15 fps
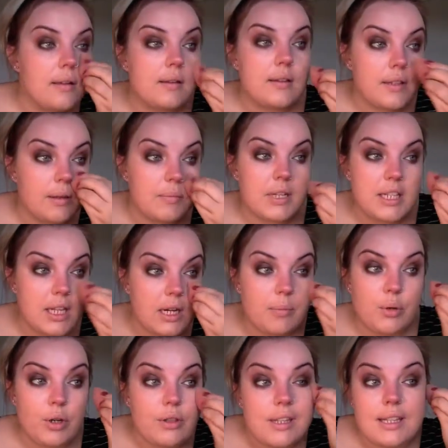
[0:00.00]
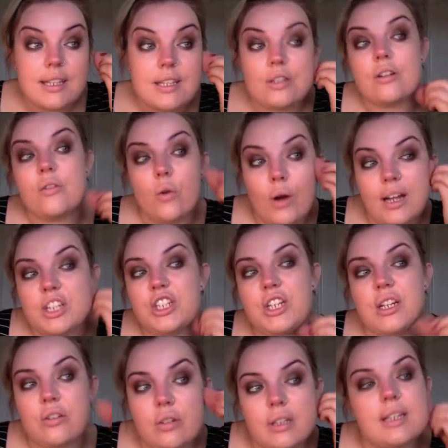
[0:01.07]
So I'm just going to put this sort of quite
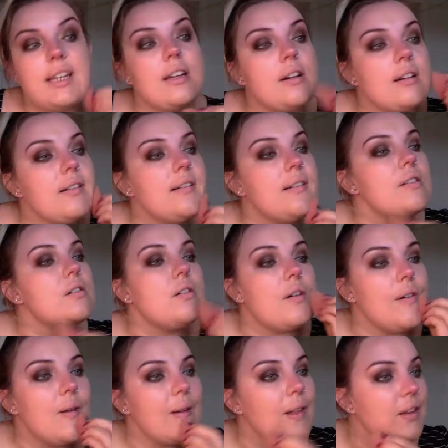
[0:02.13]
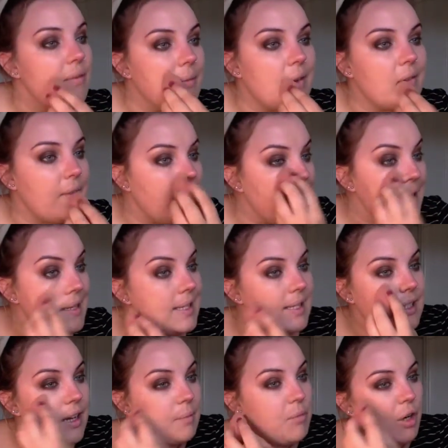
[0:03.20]
generally all over my
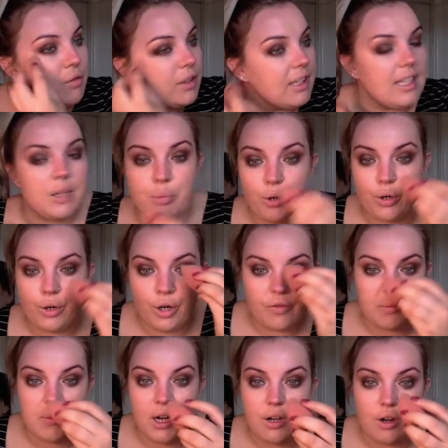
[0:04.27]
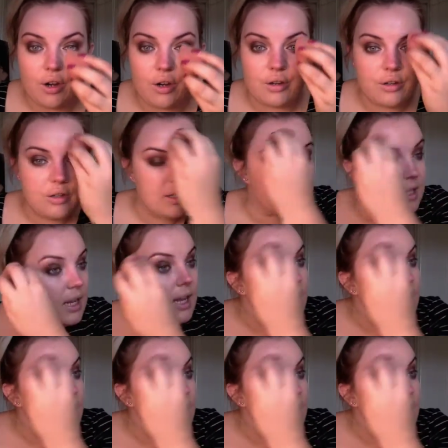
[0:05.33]
face. I'm not really going to put it over my nose,